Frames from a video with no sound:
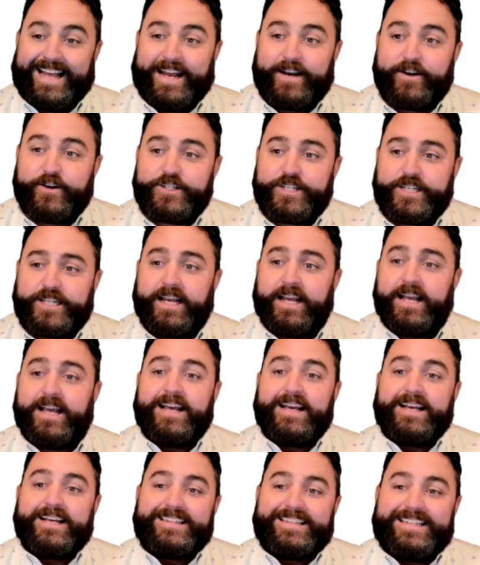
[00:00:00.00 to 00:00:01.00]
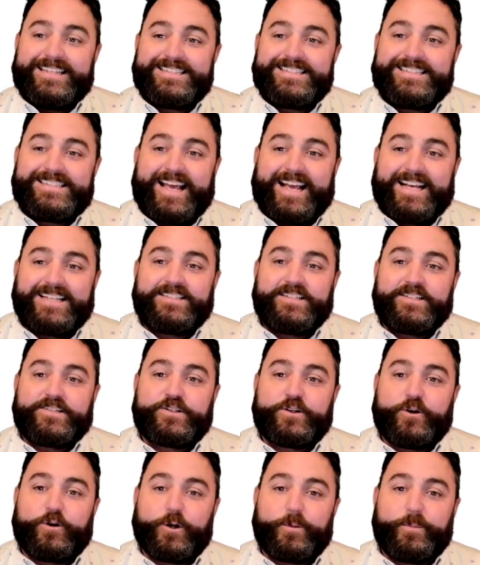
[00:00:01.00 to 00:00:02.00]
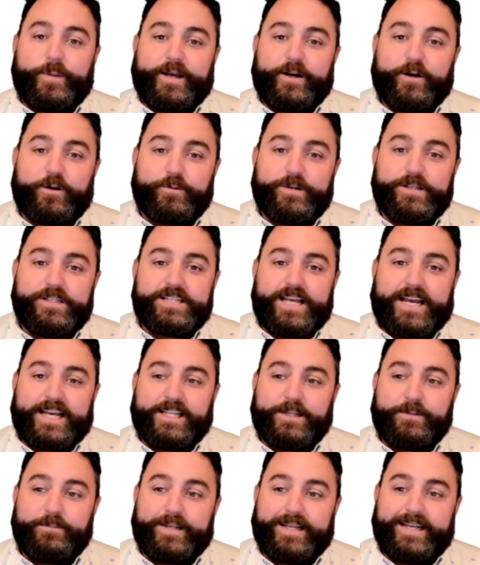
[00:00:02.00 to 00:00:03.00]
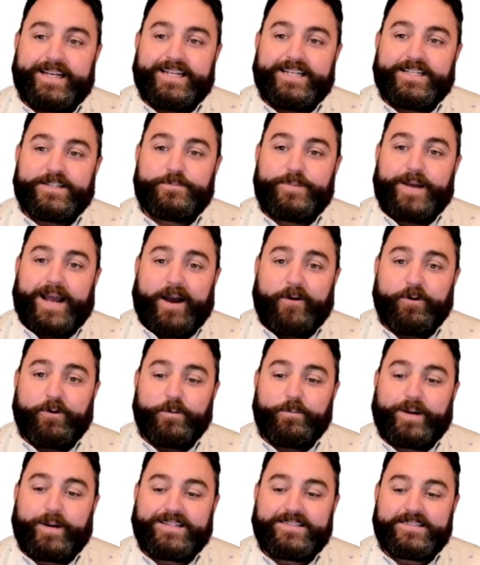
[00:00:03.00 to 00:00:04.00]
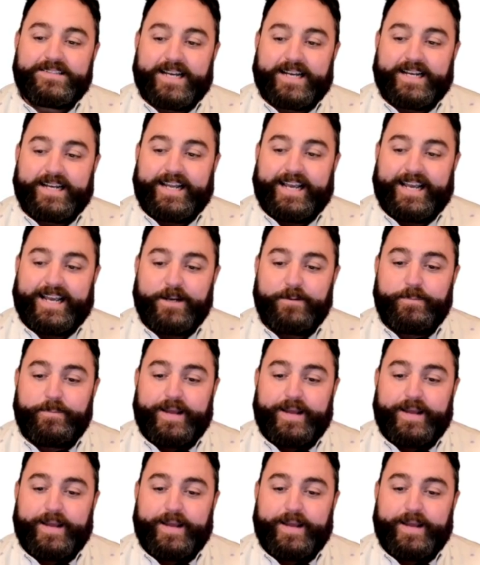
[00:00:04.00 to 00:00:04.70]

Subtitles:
energy. This Texas solar panel recycling plant is powered by secondhand